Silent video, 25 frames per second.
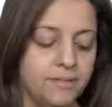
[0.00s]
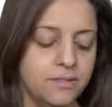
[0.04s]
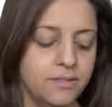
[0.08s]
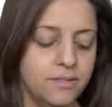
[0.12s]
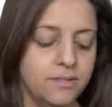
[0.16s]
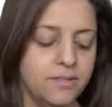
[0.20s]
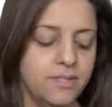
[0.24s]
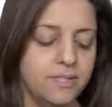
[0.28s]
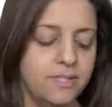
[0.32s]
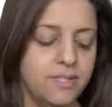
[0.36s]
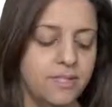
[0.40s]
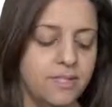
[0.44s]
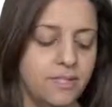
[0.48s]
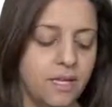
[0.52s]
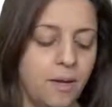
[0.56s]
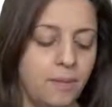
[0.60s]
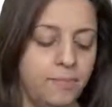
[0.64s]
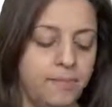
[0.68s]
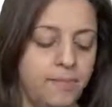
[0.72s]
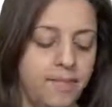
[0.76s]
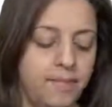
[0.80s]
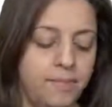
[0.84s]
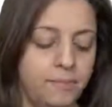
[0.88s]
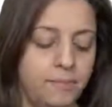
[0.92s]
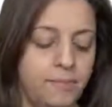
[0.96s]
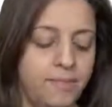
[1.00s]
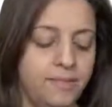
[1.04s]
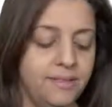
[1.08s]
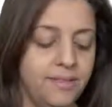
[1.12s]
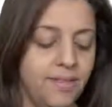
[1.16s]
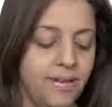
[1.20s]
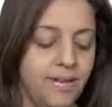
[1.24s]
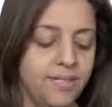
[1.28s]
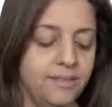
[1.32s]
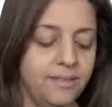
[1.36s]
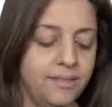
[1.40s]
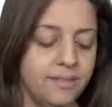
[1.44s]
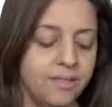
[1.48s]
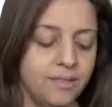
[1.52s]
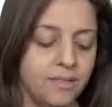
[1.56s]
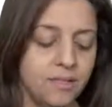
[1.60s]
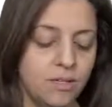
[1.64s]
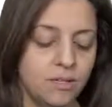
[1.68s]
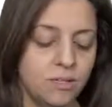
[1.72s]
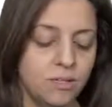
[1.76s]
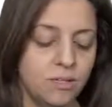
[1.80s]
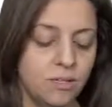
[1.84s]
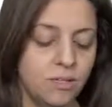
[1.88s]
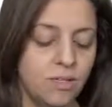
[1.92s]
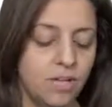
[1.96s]
So this is update beta, and this is
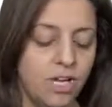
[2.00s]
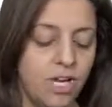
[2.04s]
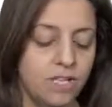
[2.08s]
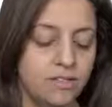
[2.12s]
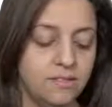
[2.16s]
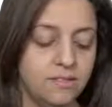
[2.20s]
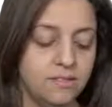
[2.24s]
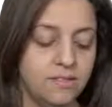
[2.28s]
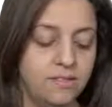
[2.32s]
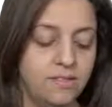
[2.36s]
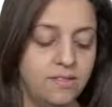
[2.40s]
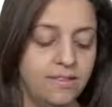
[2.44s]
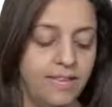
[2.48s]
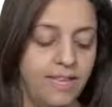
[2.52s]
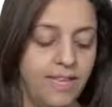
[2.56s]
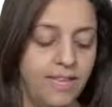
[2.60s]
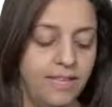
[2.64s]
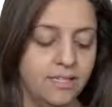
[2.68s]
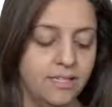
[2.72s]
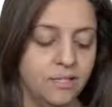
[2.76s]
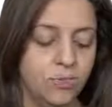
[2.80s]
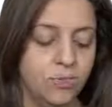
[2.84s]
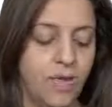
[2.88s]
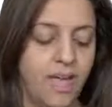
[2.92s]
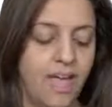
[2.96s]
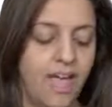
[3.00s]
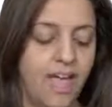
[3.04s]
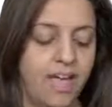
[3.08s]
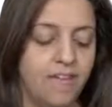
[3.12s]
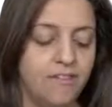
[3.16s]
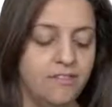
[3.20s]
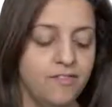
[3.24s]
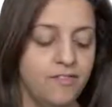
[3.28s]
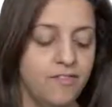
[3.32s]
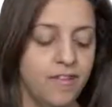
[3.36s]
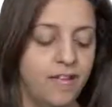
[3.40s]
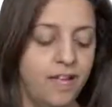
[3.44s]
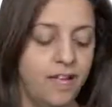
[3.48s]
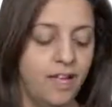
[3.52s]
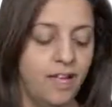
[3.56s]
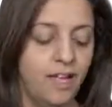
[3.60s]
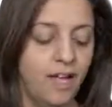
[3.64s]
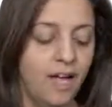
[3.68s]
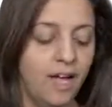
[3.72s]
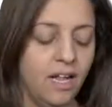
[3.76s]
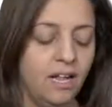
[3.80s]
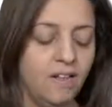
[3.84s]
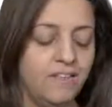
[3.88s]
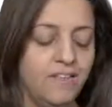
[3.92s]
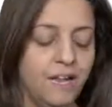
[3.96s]
also cut in case we have
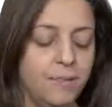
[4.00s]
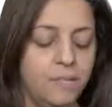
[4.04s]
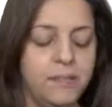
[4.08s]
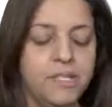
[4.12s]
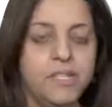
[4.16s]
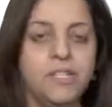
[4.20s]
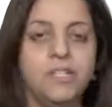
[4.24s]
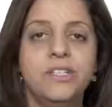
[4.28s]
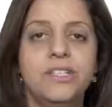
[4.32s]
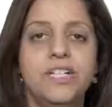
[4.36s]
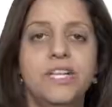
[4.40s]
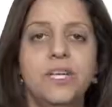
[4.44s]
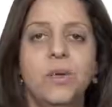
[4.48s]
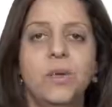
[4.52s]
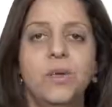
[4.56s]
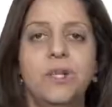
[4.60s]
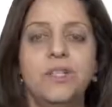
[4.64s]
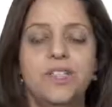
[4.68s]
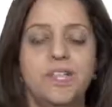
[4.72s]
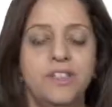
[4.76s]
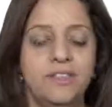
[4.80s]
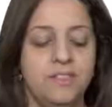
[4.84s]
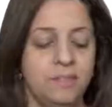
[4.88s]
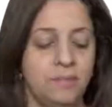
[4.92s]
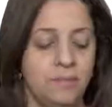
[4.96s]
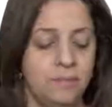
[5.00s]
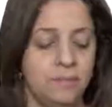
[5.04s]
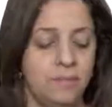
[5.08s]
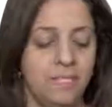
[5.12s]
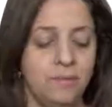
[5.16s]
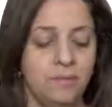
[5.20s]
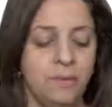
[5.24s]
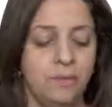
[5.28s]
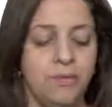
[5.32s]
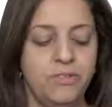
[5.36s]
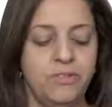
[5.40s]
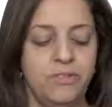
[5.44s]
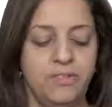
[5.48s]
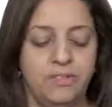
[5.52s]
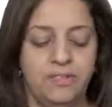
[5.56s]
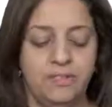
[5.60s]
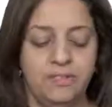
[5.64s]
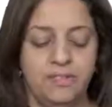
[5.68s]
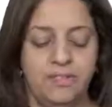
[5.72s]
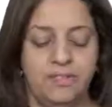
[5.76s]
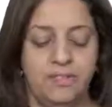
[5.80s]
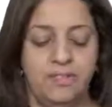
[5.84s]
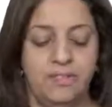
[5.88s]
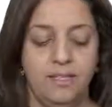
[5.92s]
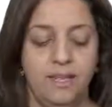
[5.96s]
alpha bigger or equal than the minimum
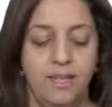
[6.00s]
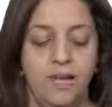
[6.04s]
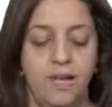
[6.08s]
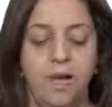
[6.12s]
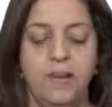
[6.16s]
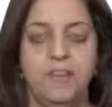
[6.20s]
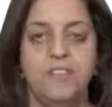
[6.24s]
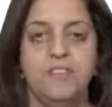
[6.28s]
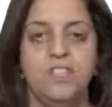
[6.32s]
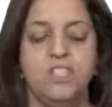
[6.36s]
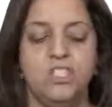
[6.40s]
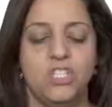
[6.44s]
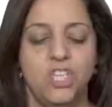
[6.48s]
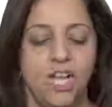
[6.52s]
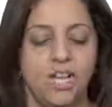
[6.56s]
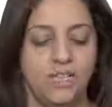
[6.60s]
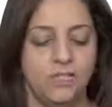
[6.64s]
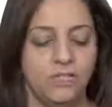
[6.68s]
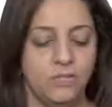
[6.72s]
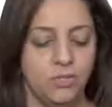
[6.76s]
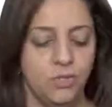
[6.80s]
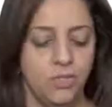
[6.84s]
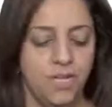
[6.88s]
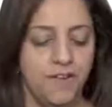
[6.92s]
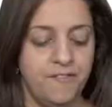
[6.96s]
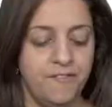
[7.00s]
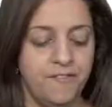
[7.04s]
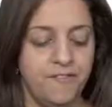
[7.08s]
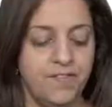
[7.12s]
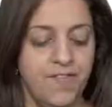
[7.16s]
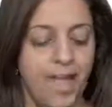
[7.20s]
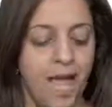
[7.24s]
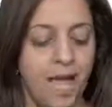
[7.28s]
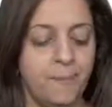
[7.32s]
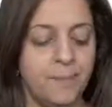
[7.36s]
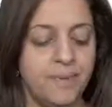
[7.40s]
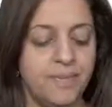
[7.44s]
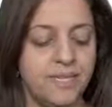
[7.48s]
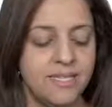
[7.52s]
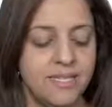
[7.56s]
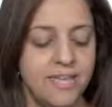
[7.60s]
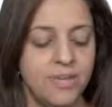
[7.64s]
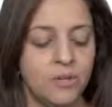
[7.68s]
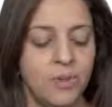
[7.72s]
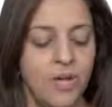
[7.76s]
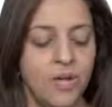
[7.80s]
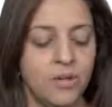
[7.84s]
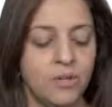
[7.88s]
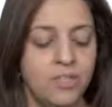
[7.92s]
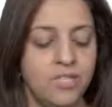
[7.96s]
utility of the child. So if it happens,
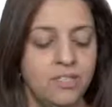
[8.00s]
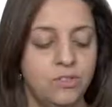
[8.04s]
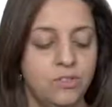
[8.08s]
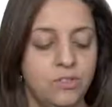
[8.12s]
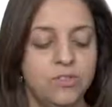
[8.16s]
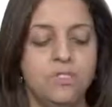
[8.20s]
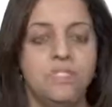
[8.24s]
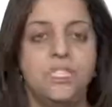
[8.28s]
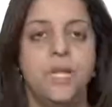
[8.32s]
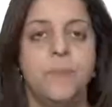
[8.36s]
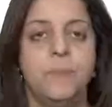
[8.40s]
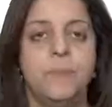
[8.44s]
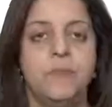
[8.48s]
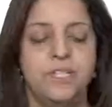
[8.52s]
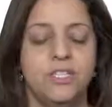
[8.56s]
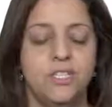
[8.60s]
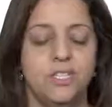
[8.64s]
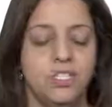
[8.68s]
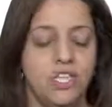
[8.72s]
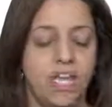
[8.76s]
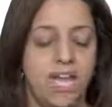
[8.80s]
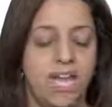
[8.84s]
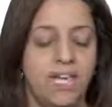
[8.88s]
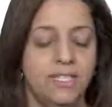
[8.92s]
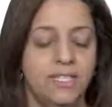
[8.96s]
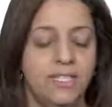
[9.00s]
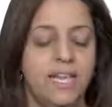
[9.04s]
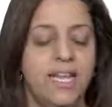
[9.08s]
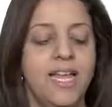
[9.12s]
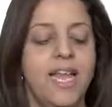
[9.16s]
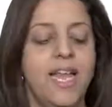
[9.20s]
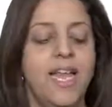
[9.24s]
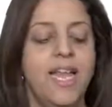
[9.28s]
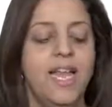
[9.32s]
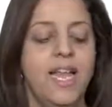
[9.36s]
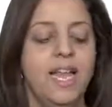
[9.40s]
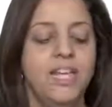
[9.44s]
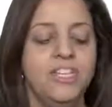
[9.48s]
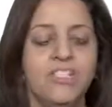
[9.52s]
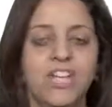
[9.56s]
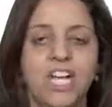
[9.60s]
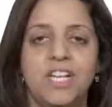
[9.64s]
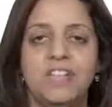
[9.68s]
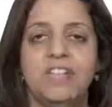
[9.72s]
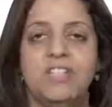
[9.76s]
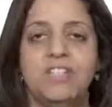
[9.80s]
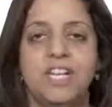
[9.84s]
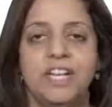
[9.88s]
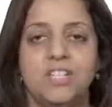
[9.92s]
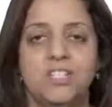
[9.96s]
then we are going to skip this child and
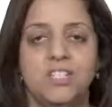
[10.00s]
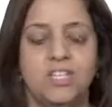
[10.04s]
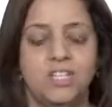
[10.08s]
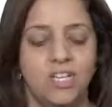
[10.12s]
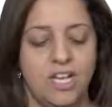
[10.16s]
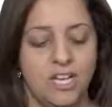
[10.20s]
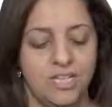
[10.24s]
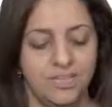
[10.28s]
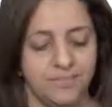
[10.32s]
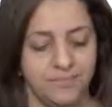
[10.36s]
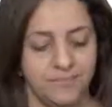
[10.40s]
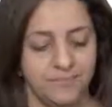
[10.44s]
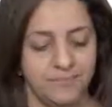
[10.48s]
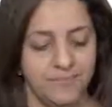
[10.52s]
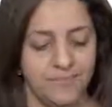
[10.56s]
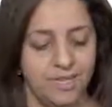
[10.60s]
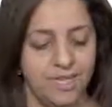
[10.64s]
check the next child.